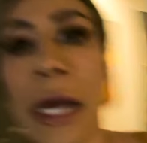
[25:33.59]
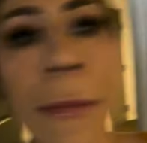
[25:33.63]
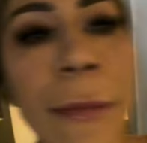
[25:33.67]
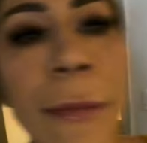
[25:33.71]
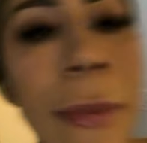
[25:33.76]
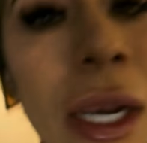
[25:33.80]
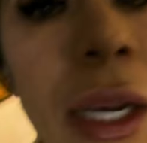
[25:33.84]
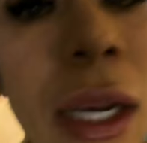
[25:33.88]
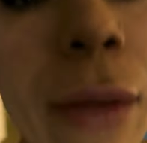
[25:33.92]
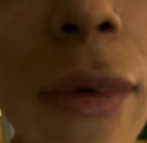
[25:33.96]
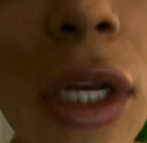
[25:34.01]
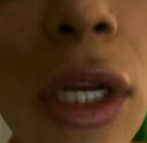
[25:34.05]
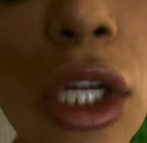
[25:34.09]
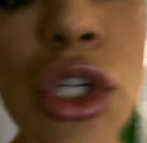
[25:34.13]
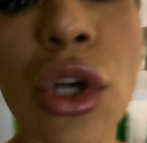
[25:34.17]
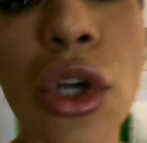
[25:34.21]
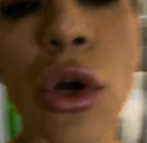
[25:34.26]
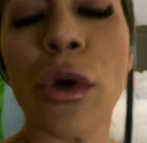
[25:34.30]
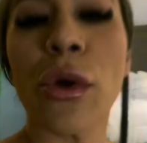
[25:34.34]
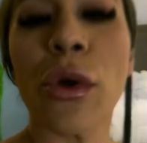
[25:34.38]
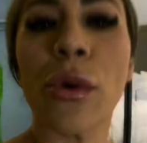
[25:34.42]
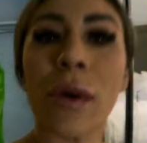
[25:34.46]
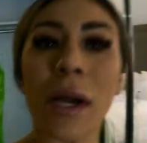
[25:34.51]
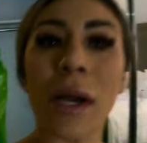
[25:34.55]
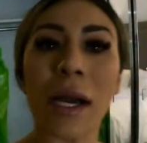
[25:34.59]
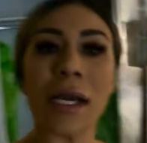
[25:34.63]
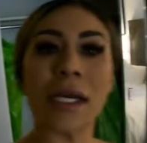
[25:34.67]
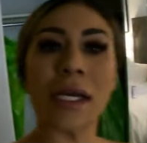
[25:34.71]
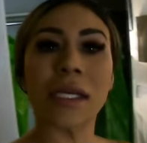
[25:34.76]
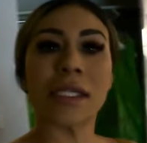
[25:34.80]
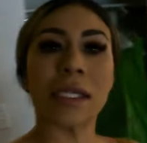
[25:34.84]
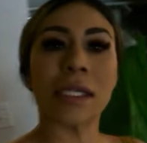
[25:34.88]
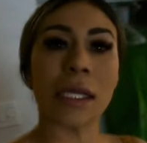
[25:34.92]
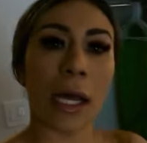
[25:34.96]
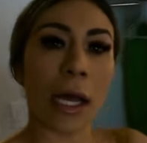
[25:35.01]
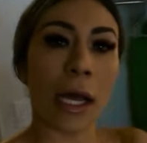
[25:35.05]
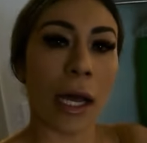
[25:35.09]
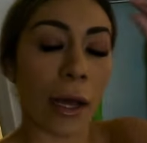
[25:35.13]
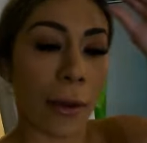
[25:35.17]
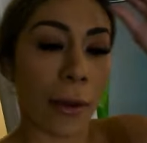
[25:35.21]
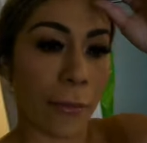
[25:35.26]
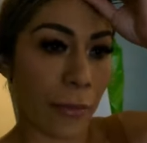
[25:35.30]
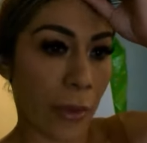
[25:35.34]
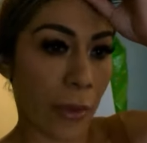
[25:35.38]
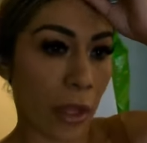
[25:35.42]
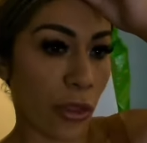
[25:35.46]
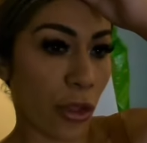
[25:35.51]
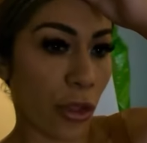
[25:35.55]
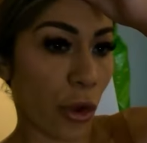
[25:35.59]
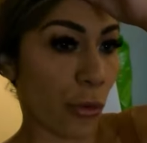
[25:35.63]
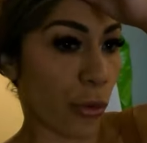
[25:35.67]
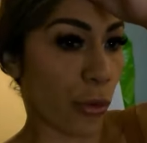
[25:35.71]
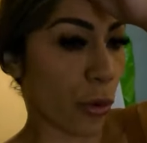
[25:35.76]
But let me show you guys, the